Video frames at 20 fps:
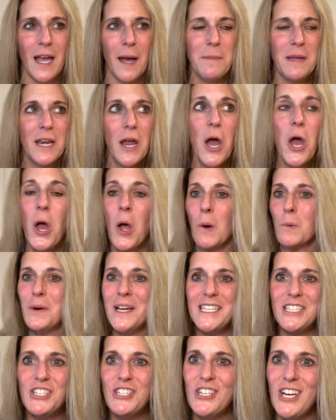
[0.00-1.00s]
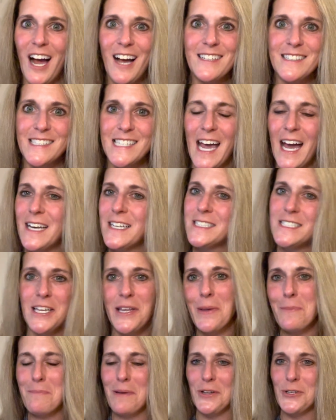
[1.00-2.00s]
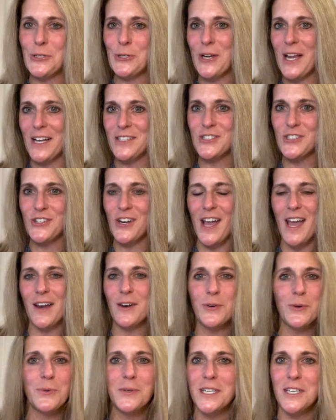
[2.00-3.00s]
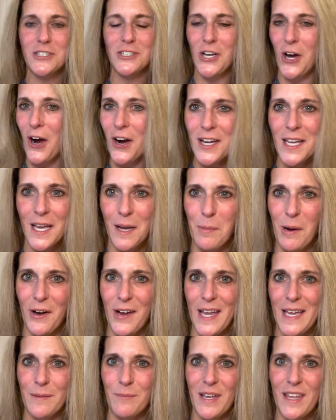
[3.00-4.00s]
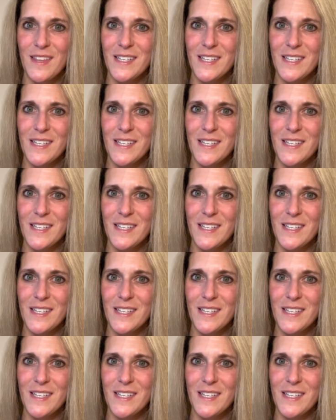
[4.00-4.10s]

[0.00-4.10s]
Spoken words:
I mean, we just had a team builder yesterday. I don't know what you're talking about, Amy.